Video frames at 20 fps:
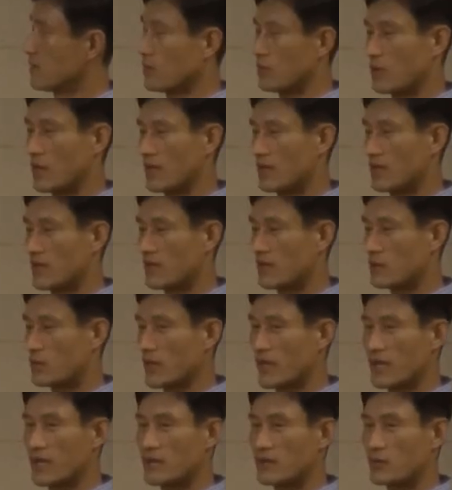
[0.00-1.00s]
Why not
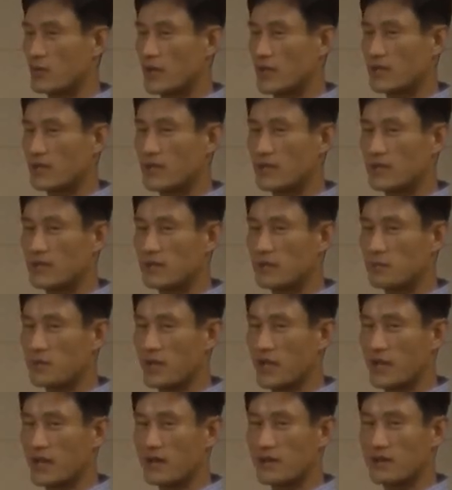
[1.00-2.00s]
red? Why not
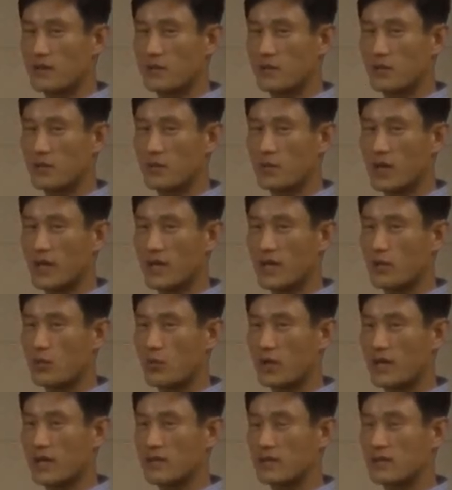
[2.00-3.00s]
black? Why
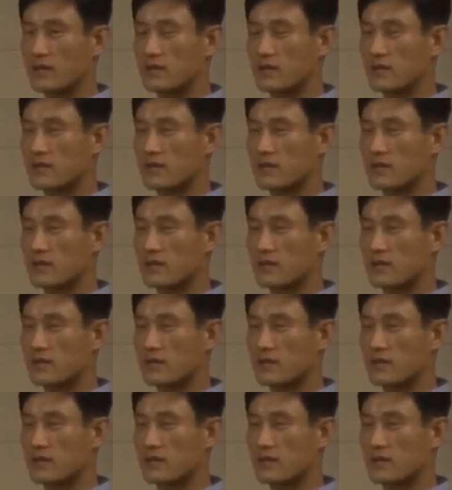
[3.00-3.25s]
white?